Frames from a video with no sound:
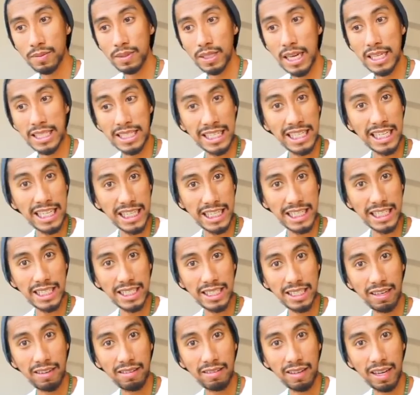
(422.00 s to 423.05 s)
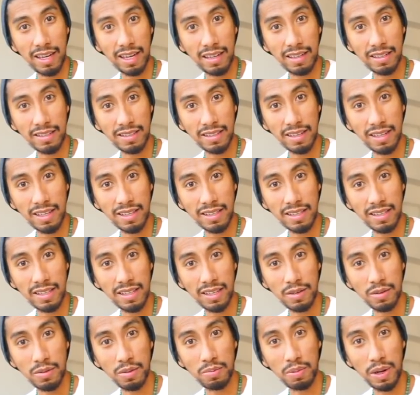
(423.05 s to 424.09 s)
that's it, okay? So let's see
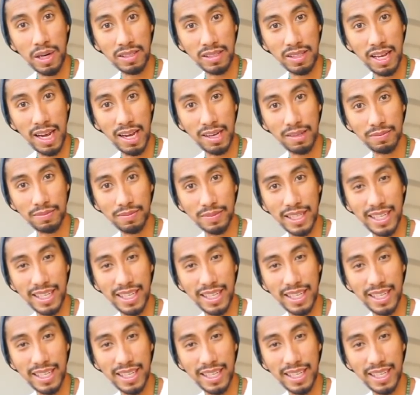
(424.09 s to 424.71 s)
who breaks down.